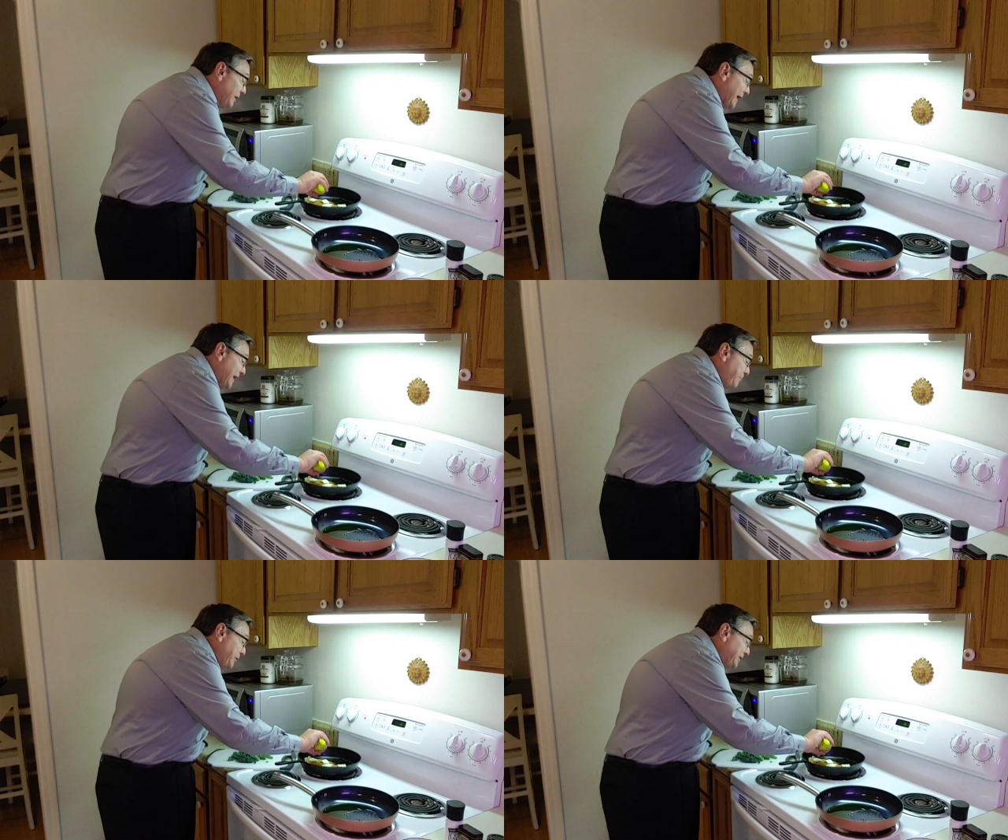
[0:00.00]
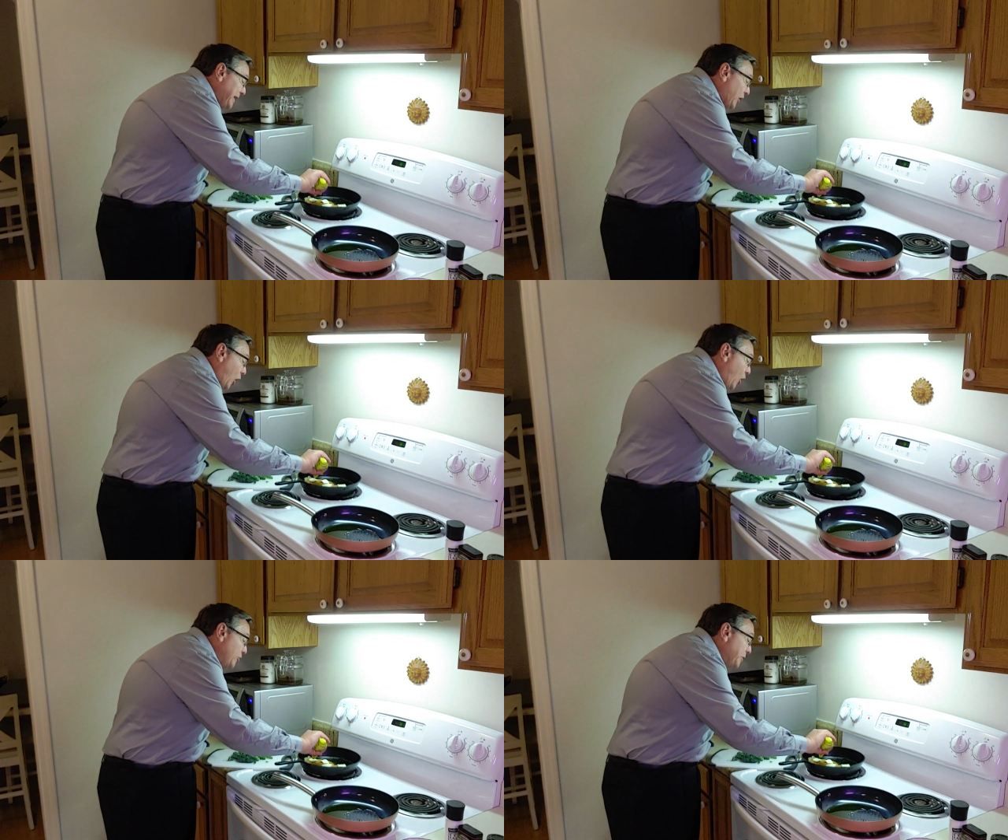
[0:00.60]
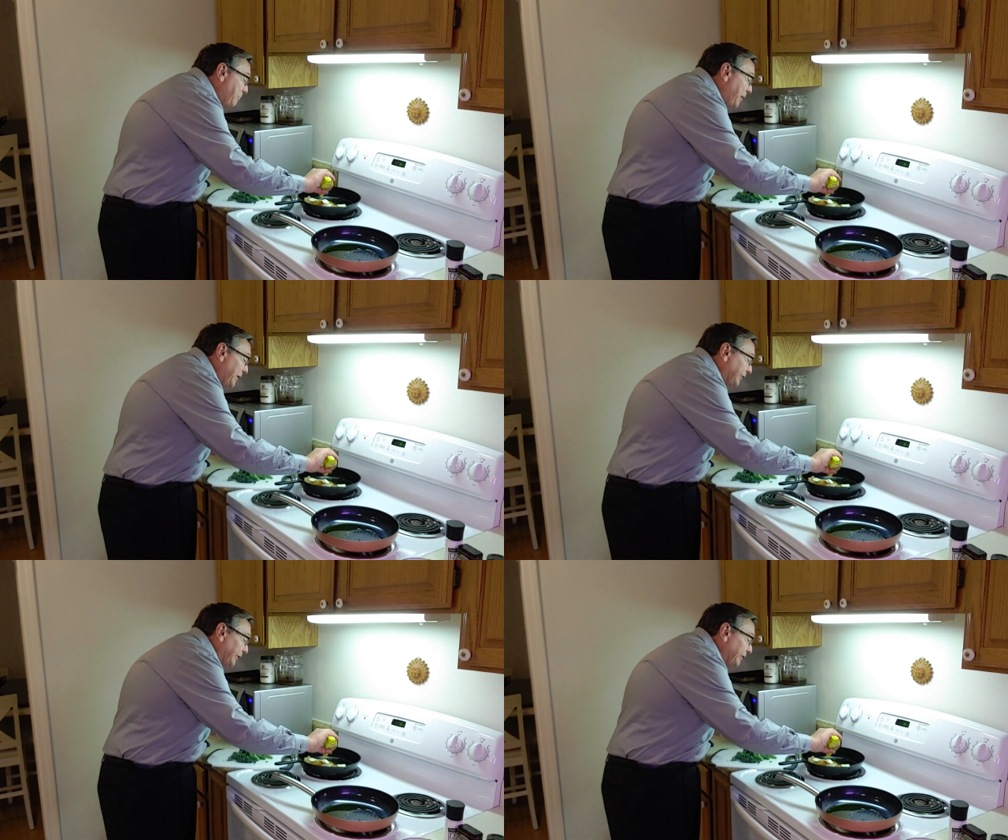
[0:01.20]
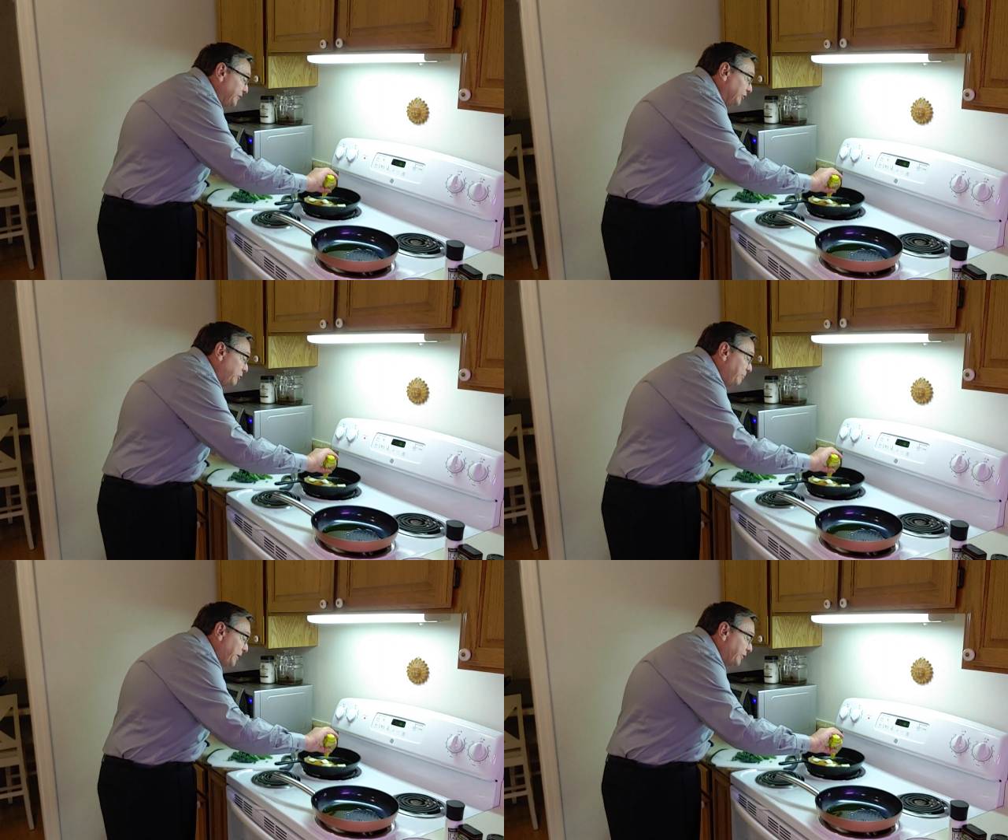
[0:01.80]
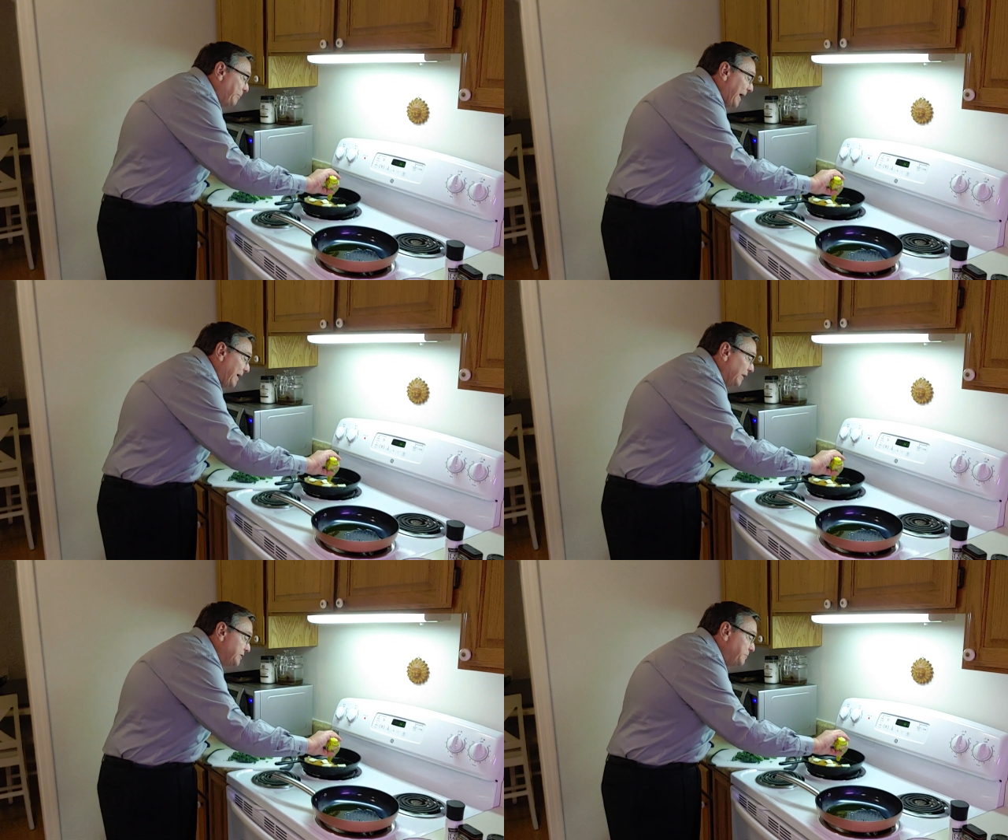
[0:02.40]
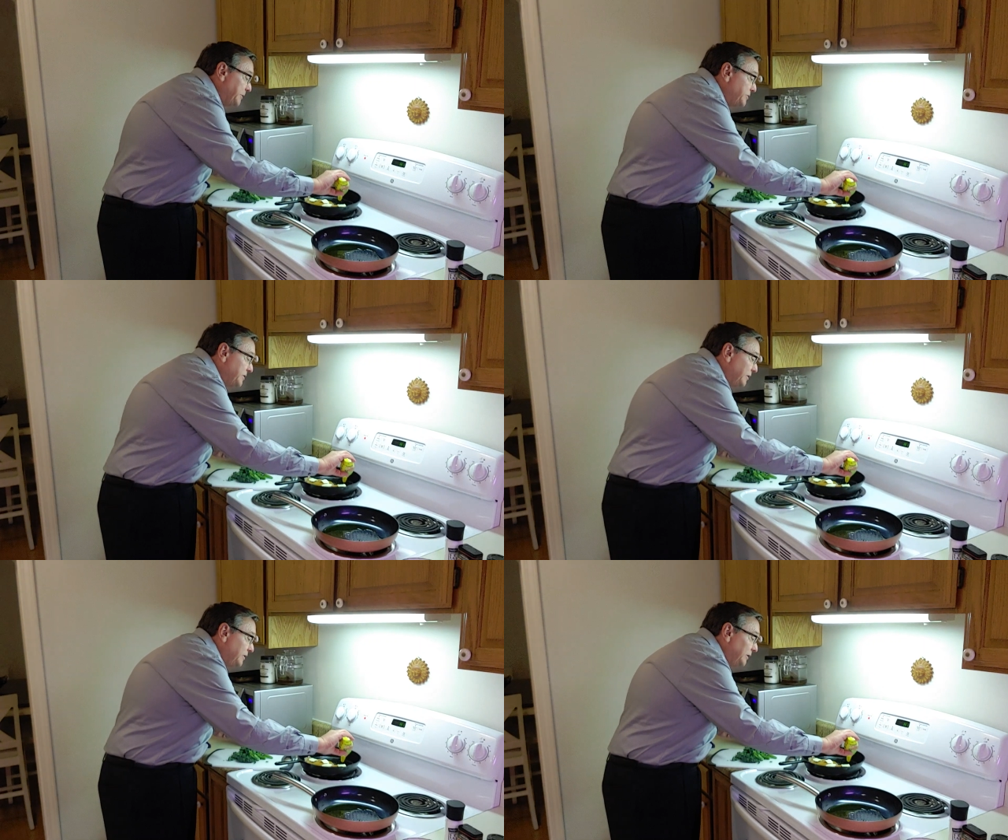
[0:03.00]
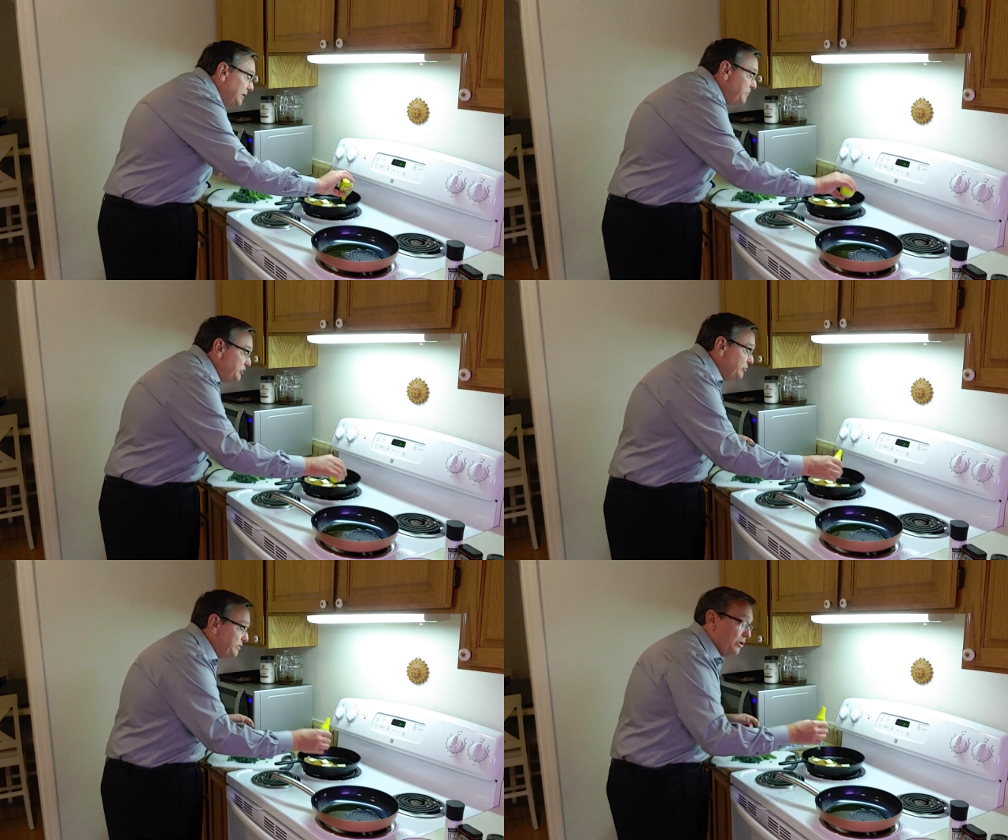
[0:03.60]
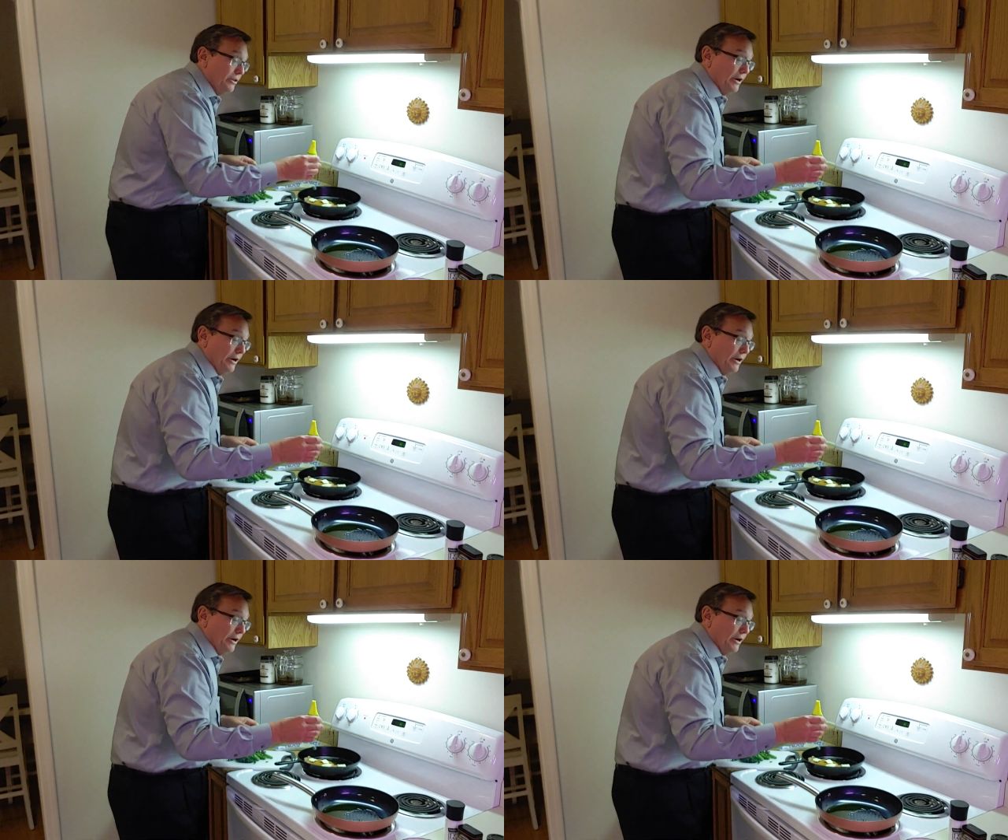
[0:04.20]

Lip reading: And I put that on the butter, the little butter pellets. Put just a little lemon juice on